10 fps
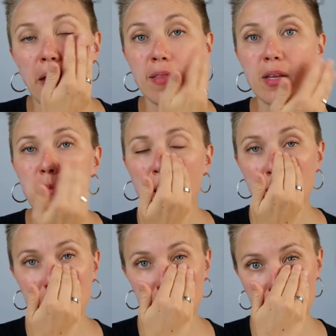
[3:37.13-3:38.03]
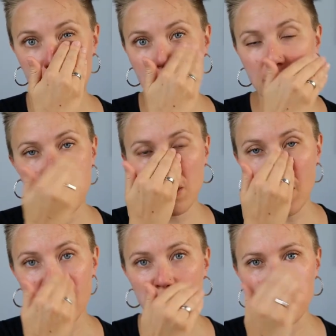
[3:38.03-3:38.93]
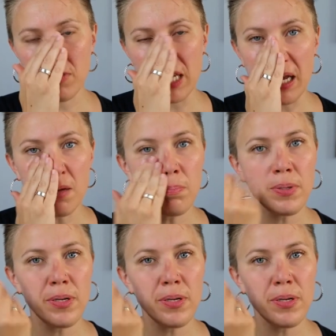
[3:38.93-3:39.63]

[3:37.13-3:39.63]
And then while it's still kind of damp,